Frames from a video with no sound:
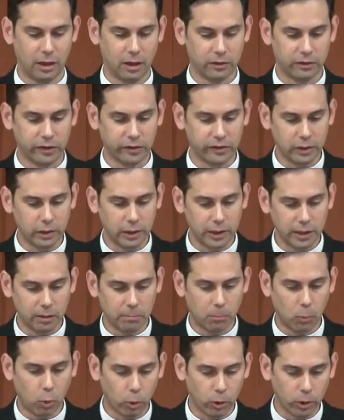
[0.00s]
Does he lead a
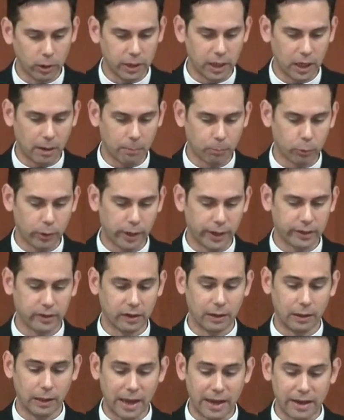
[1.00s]
morally upright
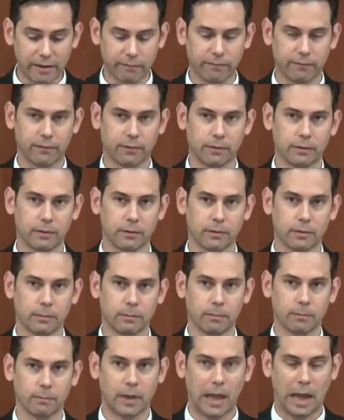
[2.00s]
life?
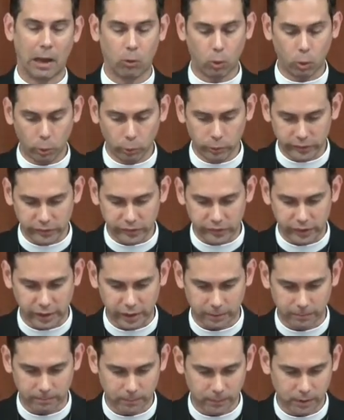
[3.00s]
How old is
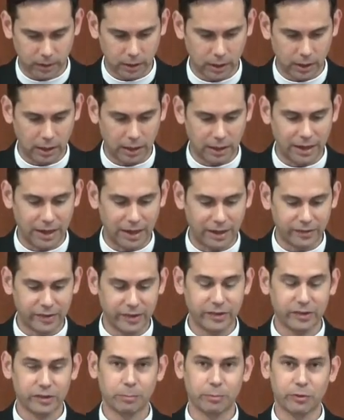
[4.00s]
he? And has
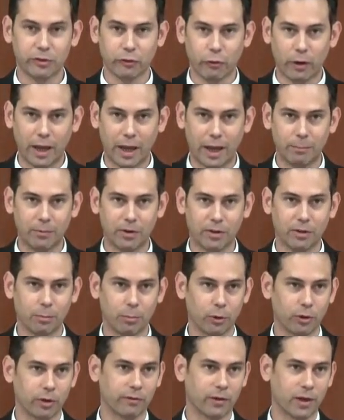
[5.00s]
he subscribed the
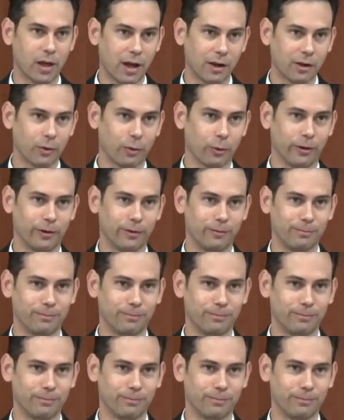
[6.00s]
Book of Concord?